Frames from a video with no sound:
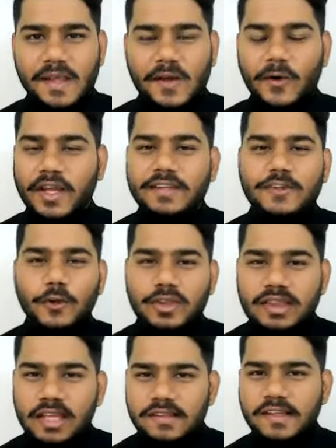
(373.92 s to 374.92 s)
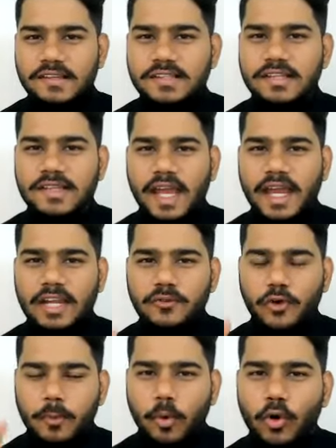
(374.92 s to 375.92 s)
Okay, so this is designed
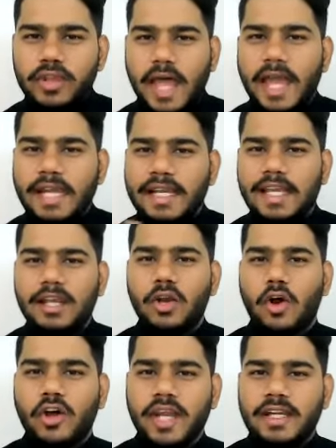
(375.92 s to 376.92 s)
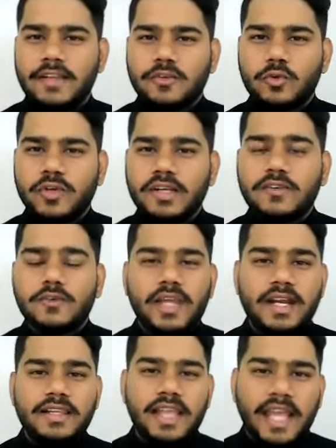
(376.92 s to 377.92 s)
for both IT and non-IT students so
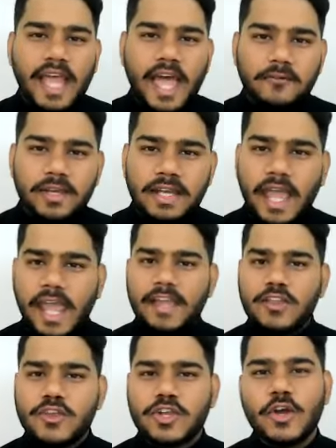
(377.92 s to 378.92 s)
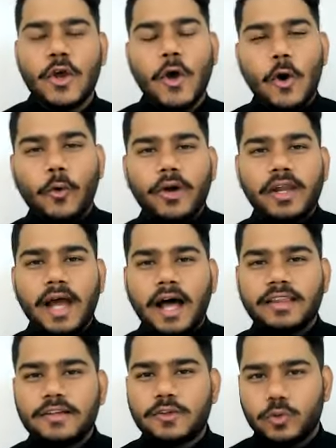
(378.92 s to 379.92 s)
that they have an edge over
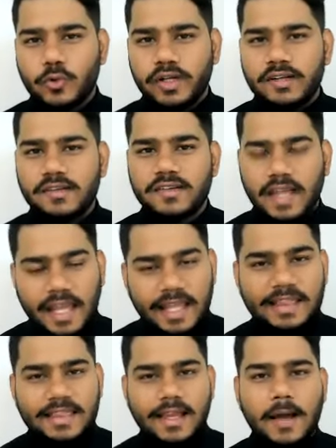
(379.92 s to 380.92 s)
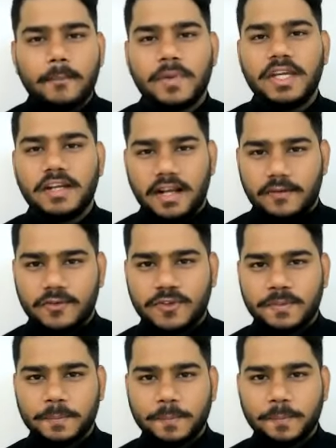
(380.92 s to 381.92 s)
other students in the company
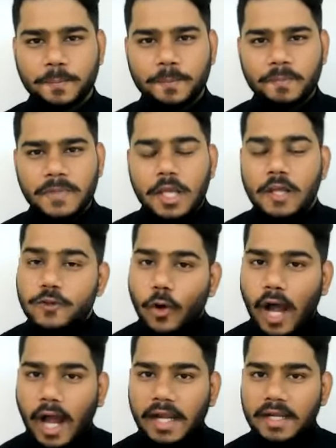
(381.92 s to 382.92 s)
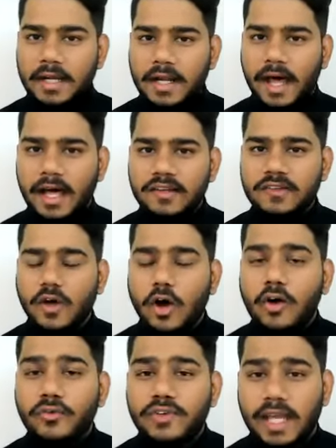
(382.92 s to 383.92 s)
drives. So 100 hours
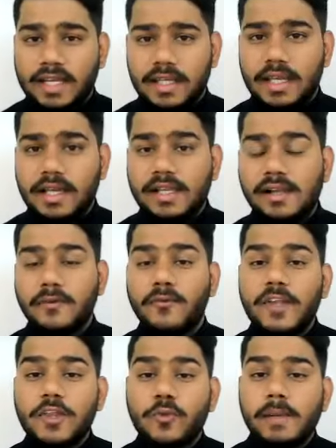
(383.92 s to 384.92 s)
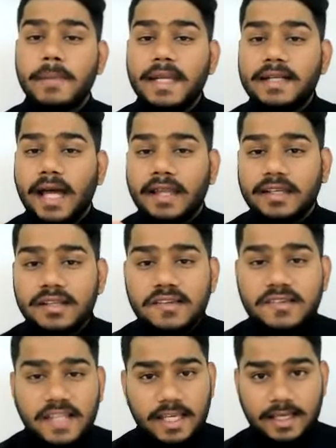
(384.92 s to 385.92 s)
of technical, which will be done in
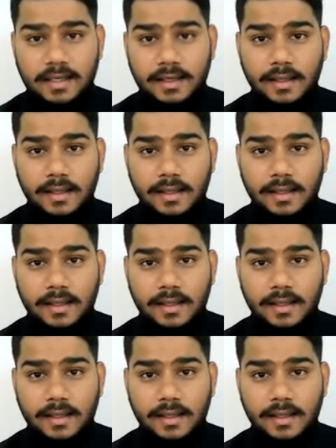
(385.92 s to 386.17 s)
C.